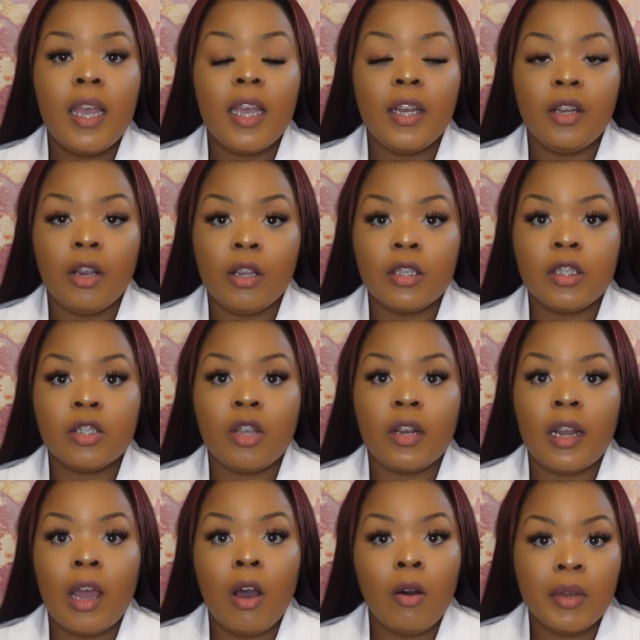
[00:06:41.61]
and nurses are
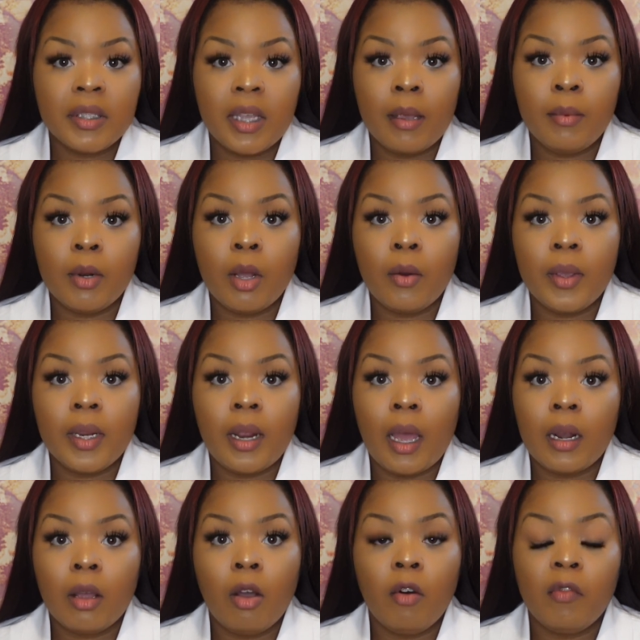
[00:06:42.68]
not always able to go in and
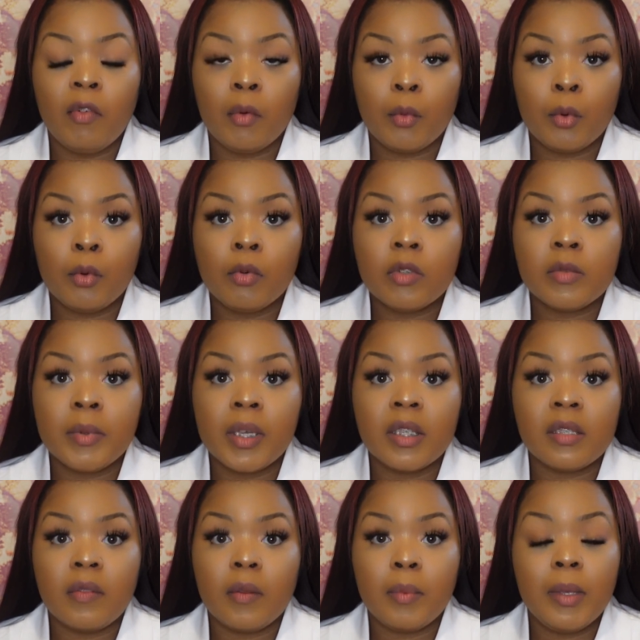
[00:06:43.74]
out of COVID rooms
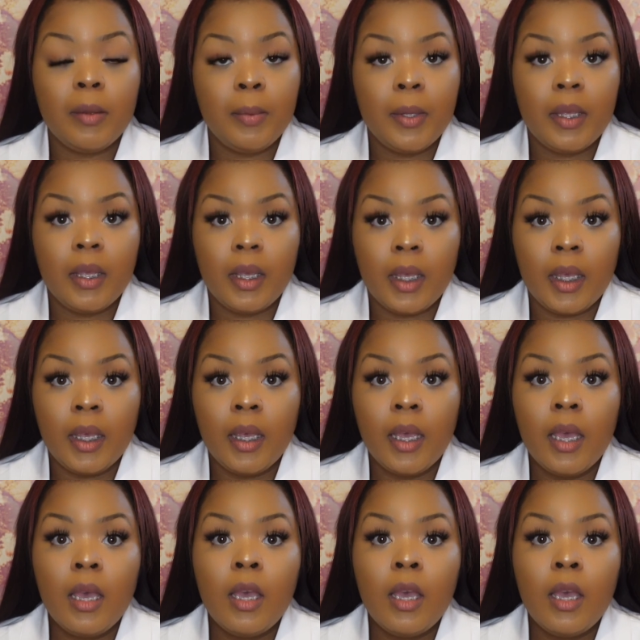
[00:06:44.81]
because of the PPE.